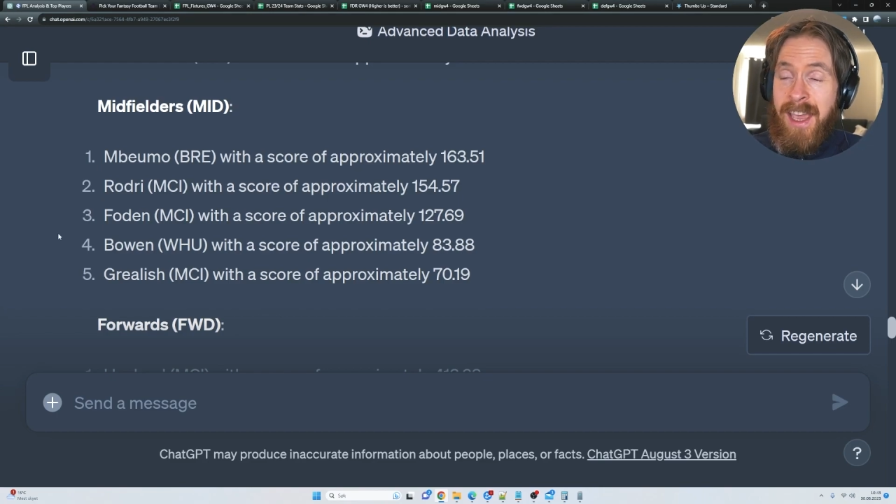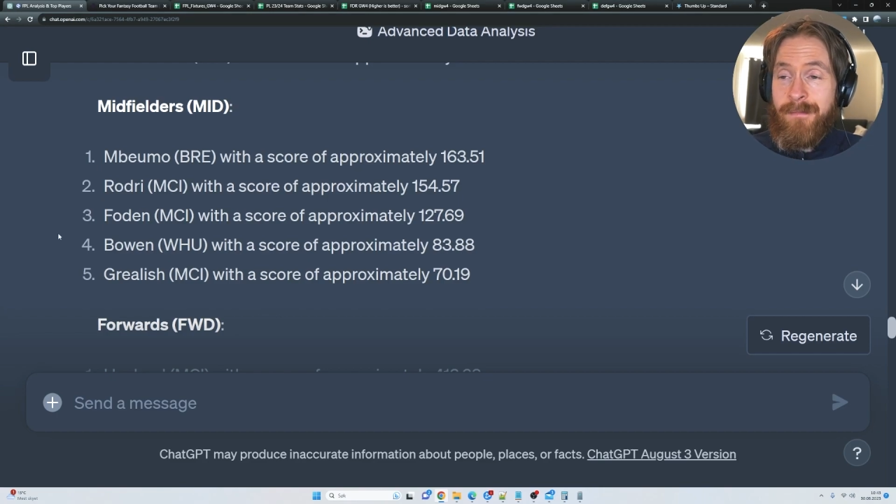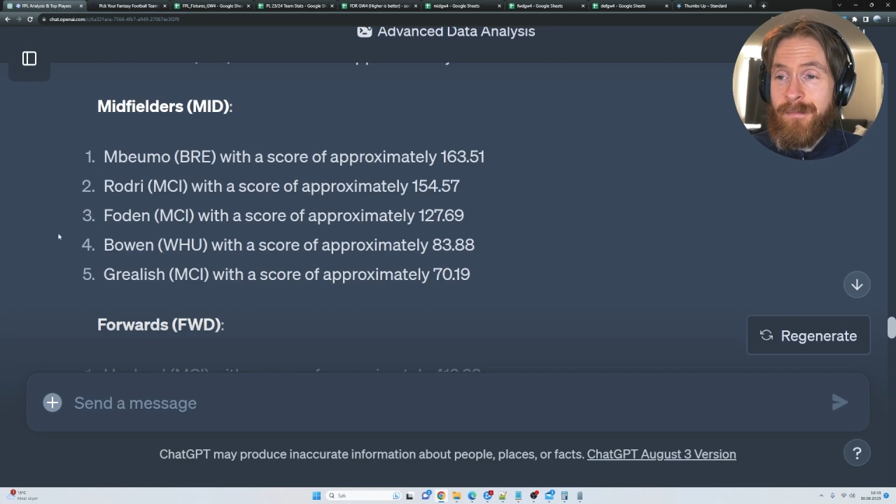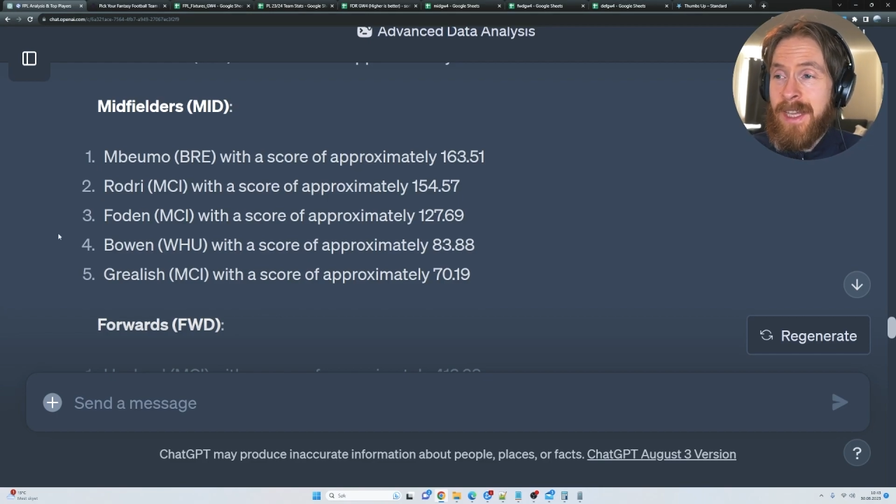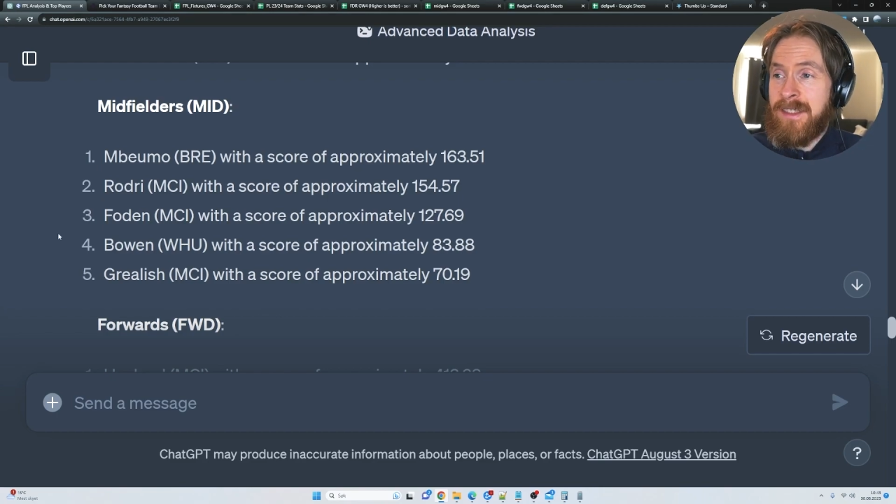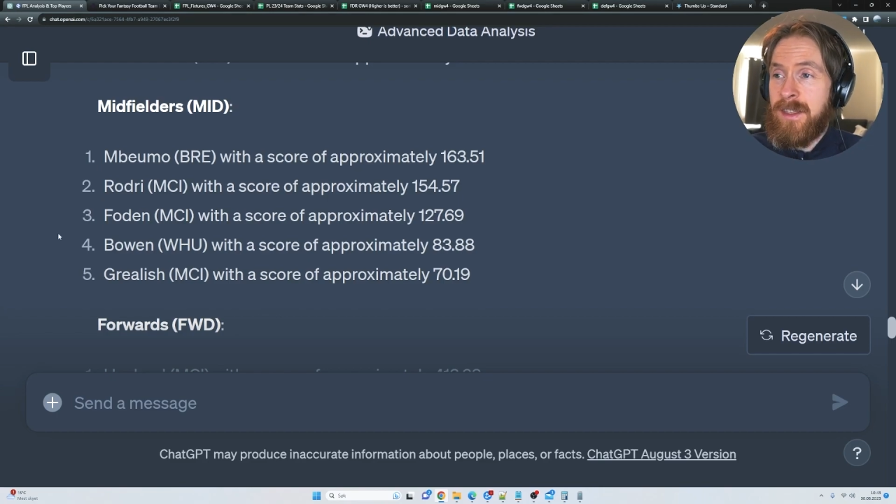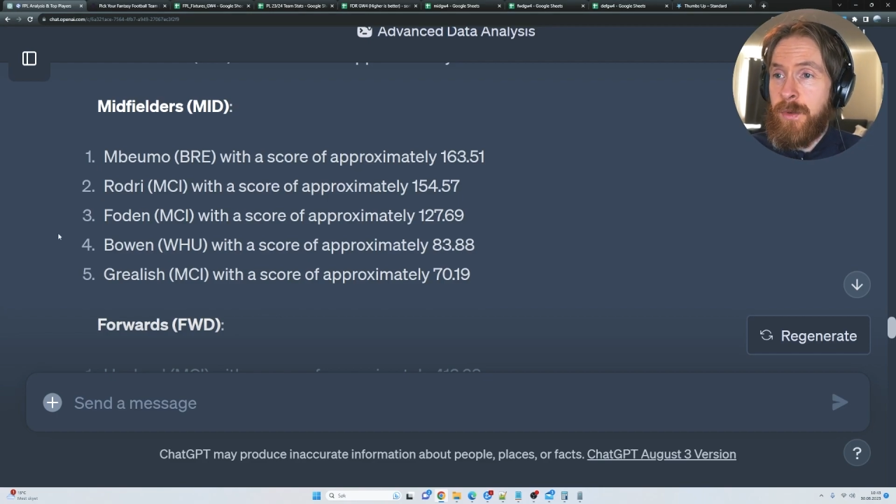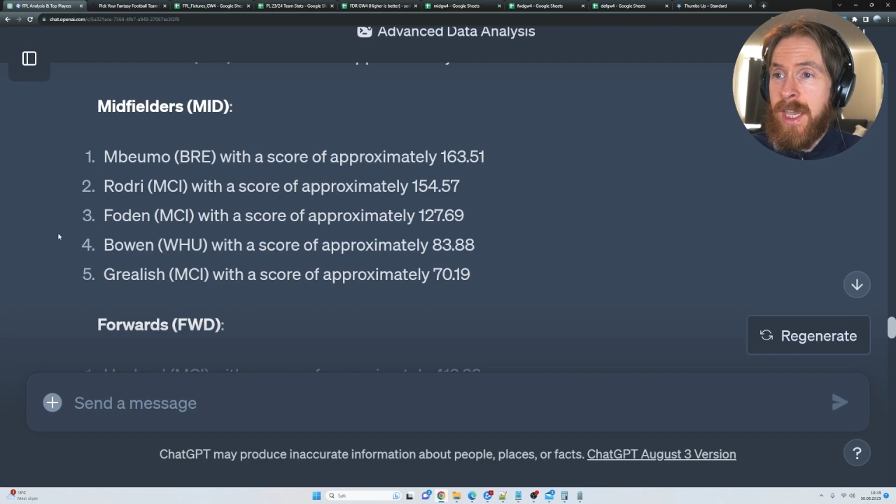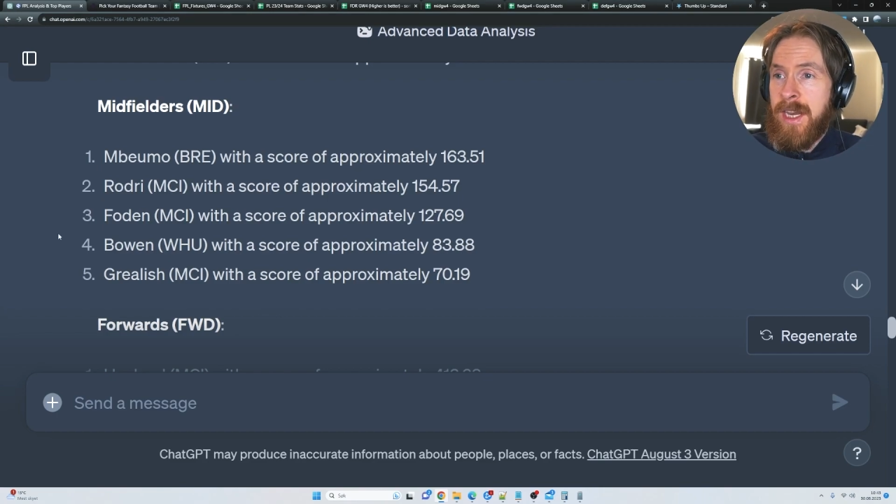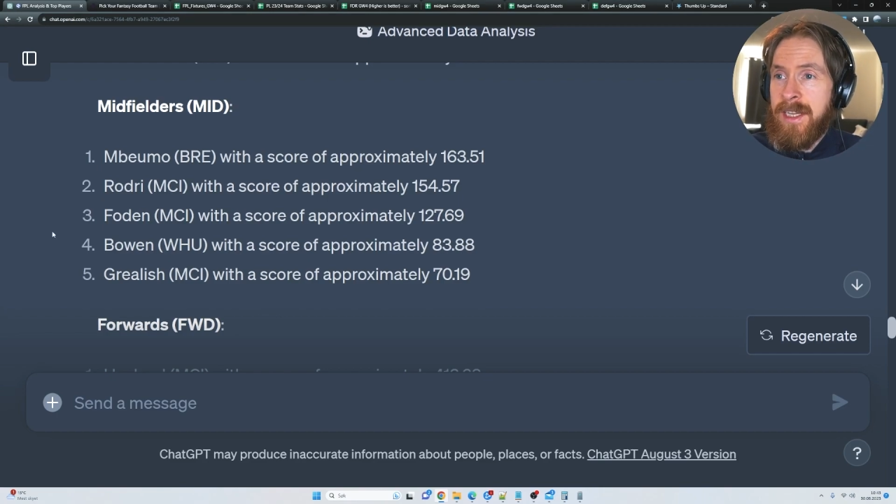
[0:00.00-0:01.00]
hey, that's the
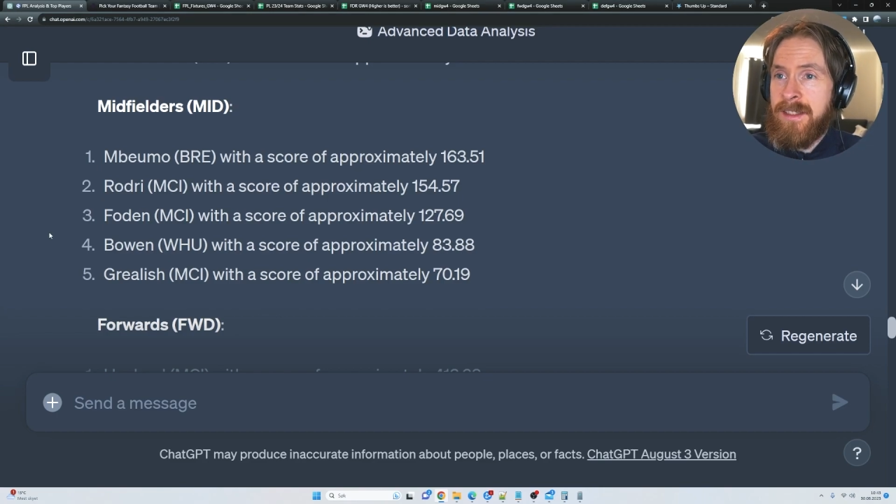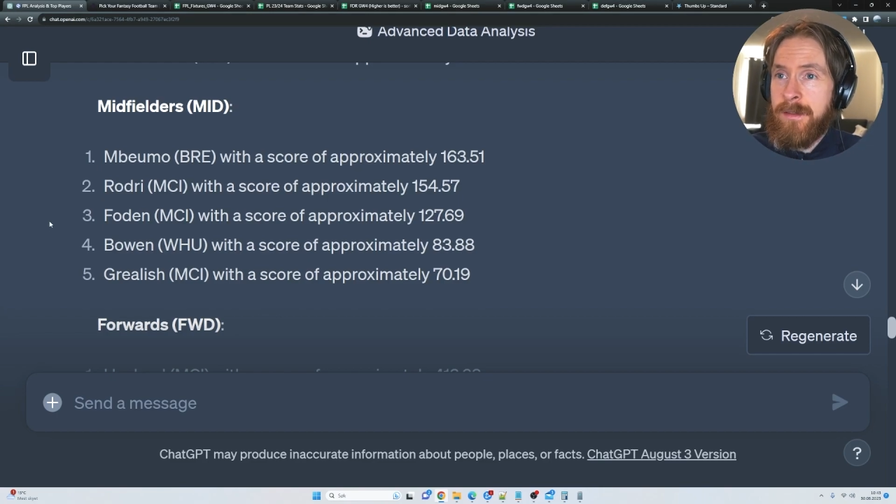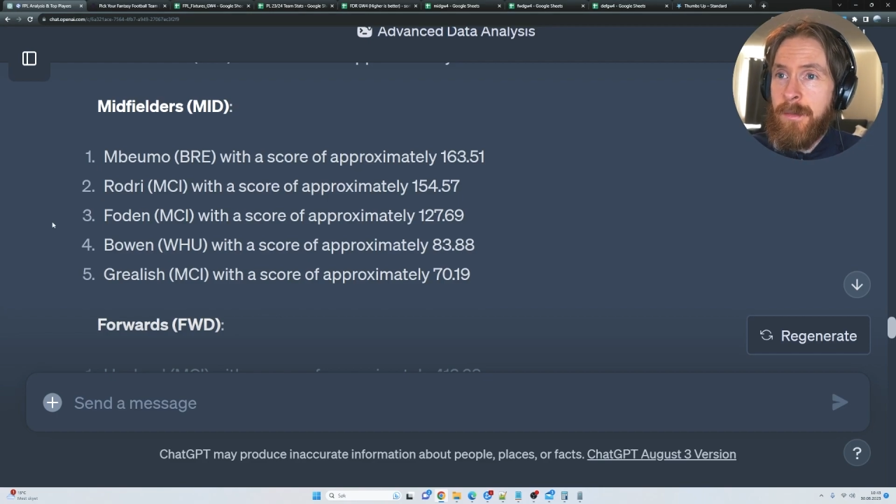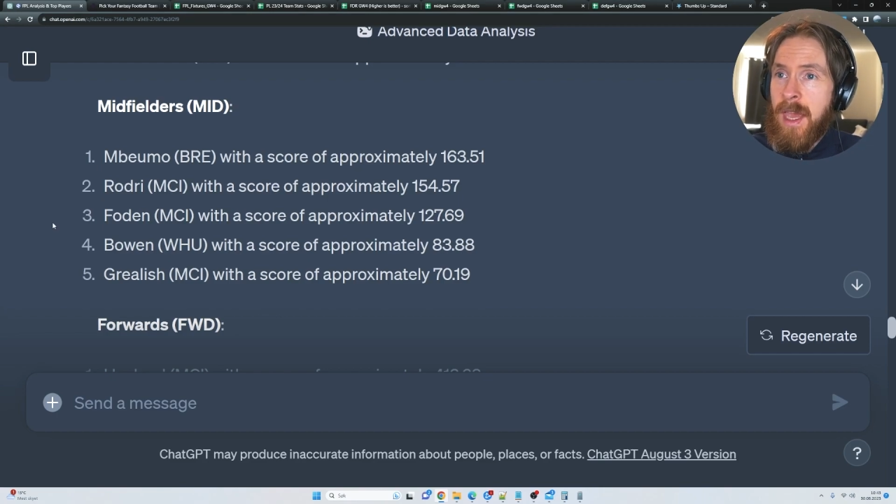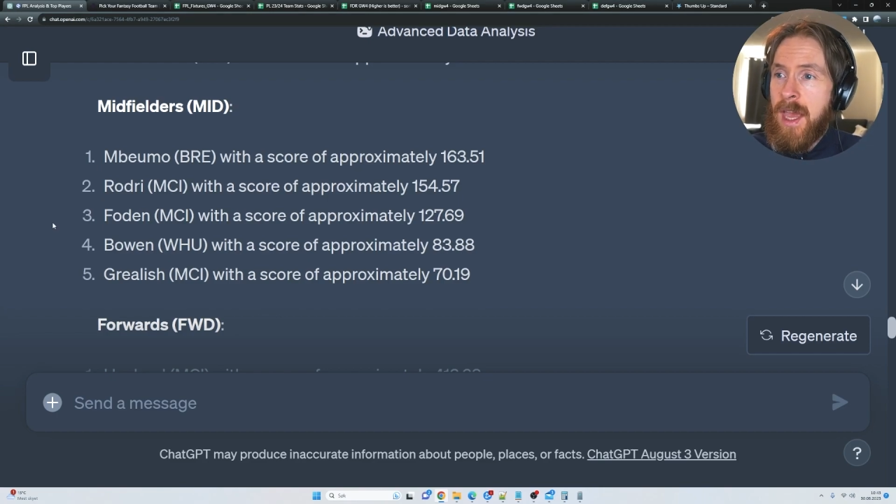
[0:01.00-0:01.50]
way it is.